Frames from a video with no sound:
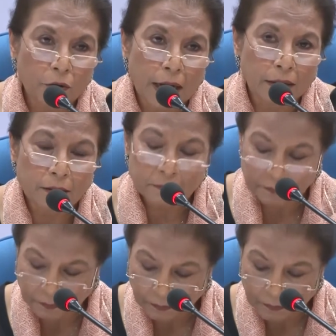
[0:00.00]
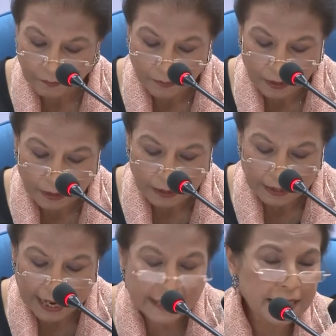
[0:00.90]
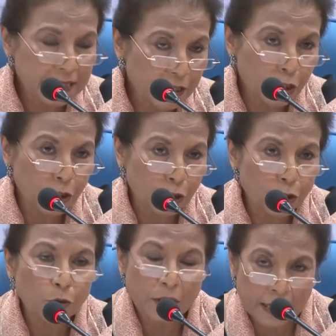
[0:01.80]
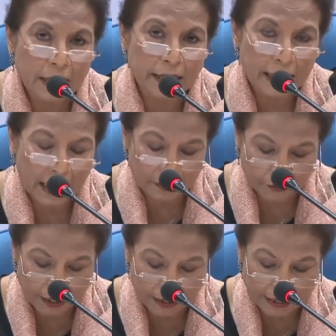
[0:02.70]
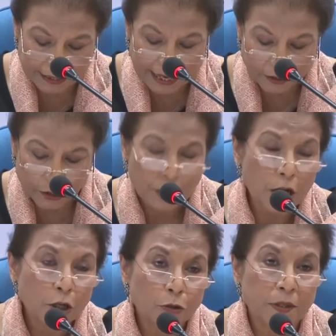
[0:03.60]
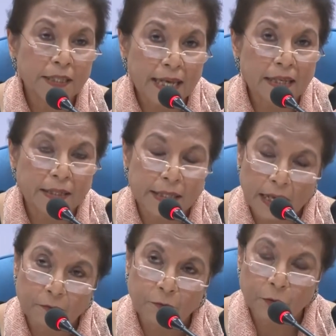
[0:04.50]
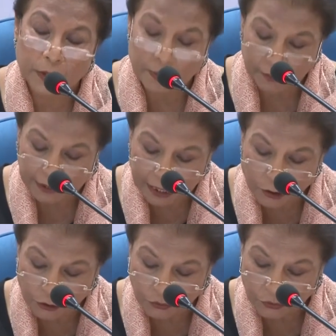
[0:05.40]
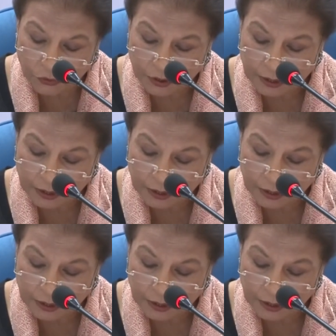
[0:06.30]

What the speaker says: run, and it is too early, I think, yet to assess their full implications,